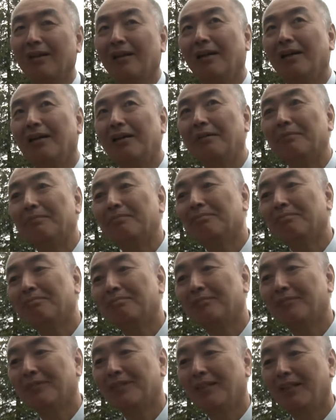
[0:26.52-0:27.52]

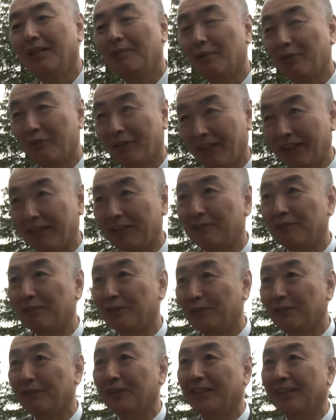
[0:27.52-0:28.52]
Timo, thank you
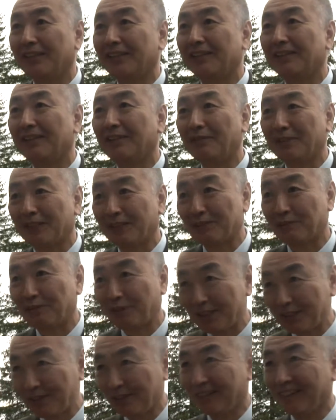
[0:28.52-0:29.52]
for a very difficult
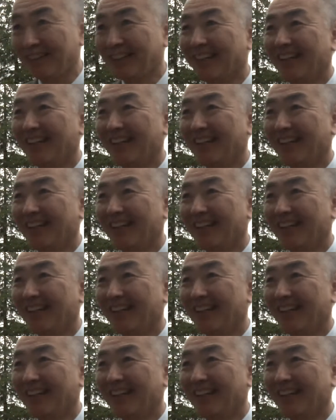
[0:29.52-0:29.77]
question.